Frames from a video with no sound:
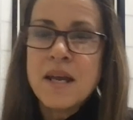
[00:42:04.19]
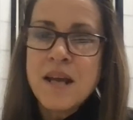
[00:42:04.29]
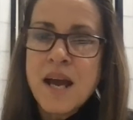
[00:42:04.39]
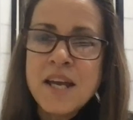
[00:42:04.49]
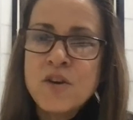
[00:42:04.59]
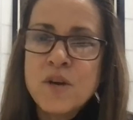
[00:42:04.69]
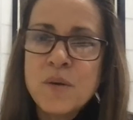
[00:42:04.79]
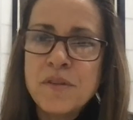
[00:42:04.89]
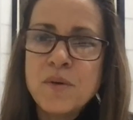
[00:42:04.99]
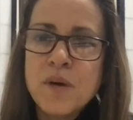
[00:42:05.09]
agree
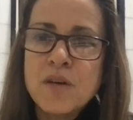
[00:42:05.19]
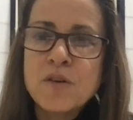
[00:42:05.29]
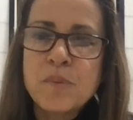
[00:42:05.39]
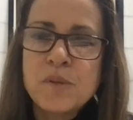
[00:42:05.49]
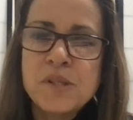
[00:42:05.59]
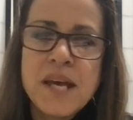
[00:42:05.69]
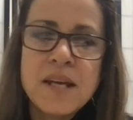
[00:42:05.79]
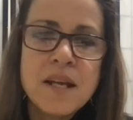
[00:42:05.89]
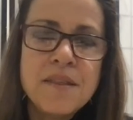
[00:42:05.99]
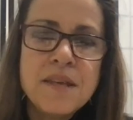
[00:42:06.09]
with you 100%.
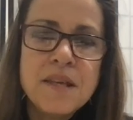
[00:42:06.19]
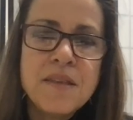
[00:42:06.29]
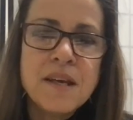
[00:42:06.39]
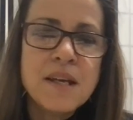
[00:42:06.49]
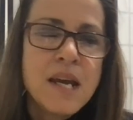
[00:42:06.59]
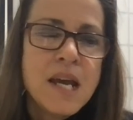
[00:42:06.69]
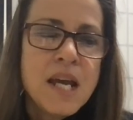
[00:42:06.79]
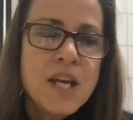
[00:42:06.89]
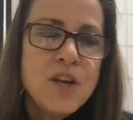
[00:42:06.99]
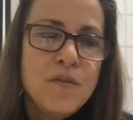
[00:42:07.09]
And I think that,
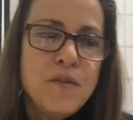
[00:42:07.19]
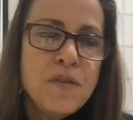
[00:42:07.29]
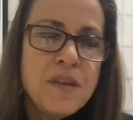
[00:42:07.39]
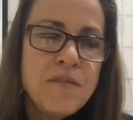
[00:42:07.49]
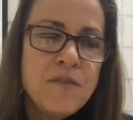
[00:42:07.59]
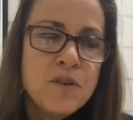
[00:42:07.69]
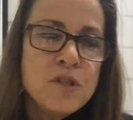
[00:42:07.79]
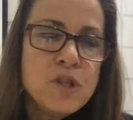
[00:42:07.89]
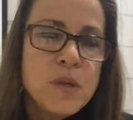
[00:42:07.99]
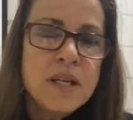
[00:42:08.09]
if you're
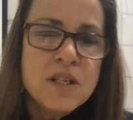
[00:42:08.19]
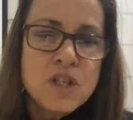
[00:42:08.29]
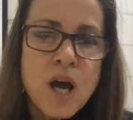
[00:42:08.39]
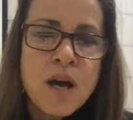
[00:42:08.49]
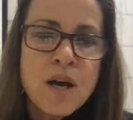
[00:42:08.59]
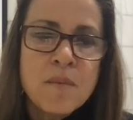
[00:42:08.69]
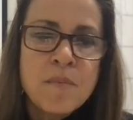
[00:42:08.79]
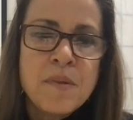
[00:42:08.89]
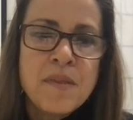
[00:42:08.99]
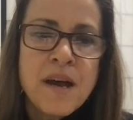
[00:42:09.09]
doing a
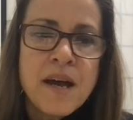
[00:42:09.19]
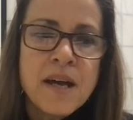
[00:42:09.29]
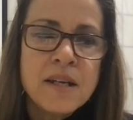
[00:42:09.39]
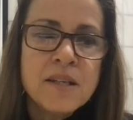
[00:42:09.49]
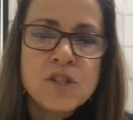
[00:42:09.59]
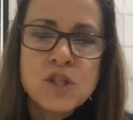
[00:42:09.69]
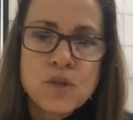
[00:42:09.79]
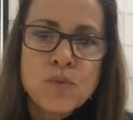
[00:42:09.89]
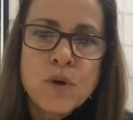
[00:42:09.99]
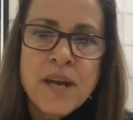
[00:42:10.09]
job that is just
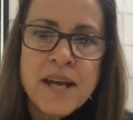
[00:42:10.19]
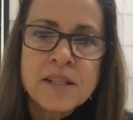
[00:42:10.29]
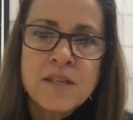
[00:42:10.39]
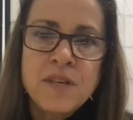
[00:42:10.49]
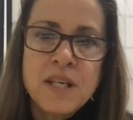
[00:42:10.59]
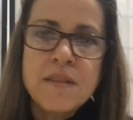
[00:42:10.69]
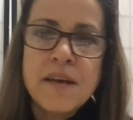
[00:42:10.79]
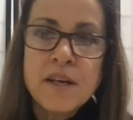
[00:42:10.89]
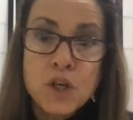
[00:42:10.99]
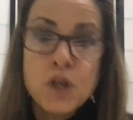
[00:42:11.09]
a rote activity
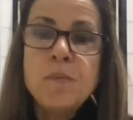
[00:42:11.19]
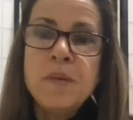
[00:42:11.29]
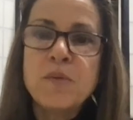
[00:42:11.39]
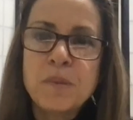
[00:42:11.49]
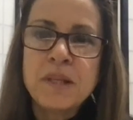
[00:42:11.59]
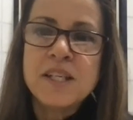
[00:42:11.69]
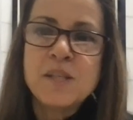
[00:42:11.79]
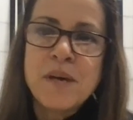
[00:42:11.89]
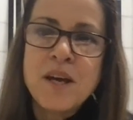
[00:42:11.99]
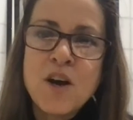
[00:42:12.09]
that could be
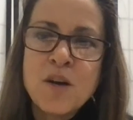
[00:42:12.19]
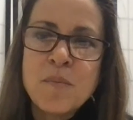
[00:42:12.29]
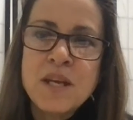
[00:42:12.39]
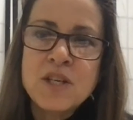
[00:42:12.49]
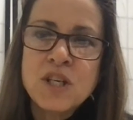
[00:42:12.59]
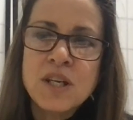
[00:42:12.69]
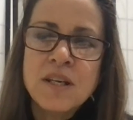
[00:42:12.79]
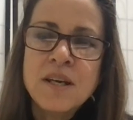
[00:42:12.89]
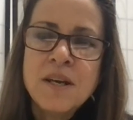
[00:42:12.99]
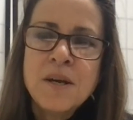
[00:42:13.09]
replaced by
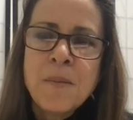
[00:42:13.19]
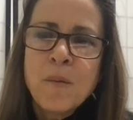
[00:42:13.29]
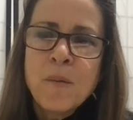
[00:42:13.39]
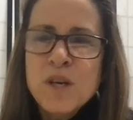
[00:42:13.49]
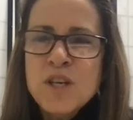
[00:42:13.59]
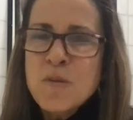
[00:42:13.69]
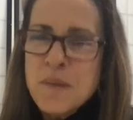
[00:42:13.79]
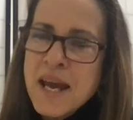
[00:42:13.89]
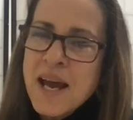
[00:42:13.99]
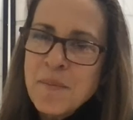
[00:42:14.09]
automation, wouldn't you be
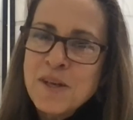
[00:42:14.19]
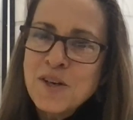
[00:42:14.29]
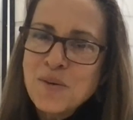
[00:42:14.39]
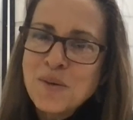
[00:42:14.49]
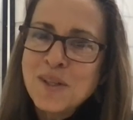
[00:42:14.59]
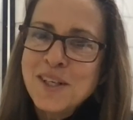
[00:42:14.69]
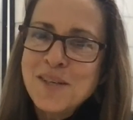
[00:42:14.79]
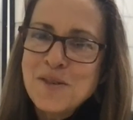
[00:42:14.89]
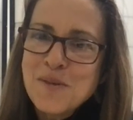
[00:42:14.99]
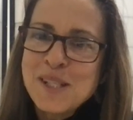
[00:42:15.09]
happier really
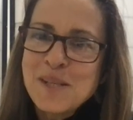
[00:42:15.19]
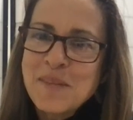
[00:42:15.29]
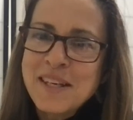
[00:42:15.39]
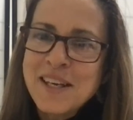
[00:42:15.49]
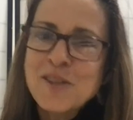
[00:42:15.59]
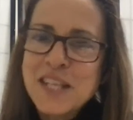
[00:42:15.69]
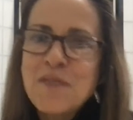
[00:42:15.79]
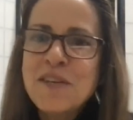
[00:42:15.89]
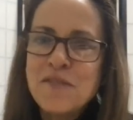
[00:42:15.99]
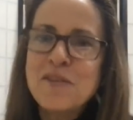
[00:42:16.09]
doing something else?
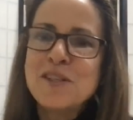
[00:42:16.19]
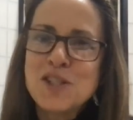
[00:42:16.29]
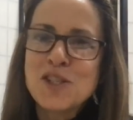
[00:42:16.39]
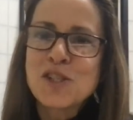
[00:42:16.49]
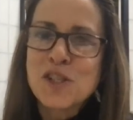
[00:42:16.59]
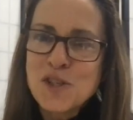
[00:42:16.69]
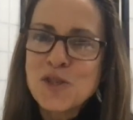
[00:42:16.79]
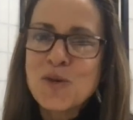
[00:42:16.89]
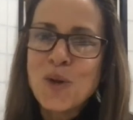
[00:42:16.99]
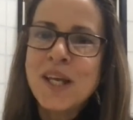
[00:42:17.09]
Even if it's just
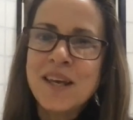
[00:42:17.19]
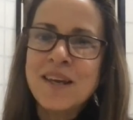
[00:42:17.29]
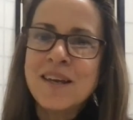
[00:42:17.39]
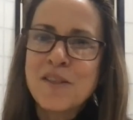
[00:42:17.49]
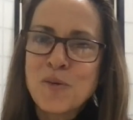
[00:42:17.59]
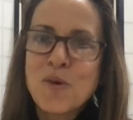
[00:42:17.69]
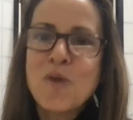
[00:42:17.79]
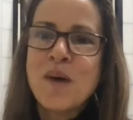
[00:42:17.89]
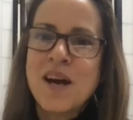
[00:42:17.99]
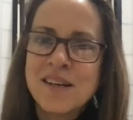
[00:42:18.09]
controlling the
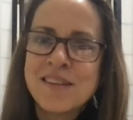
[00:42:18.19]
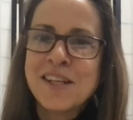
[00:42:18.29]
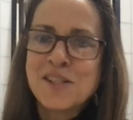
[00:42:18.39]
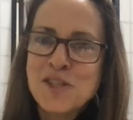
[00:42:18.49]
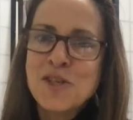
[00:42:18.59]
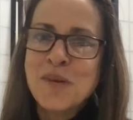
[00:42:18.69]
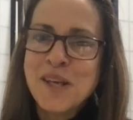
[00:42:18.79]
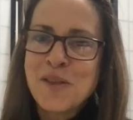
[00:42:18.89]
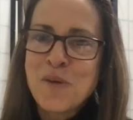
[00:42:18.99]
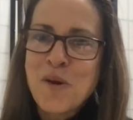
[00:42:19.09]
robot that's doing
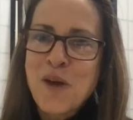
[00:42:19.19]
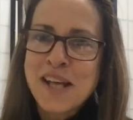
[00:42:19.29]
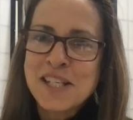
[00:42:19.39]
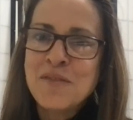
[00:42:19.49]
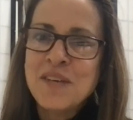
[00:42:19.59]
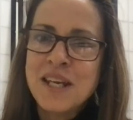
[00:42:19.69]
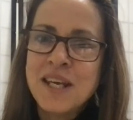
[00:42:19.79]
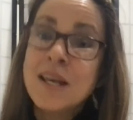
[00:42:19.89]
the rote activity,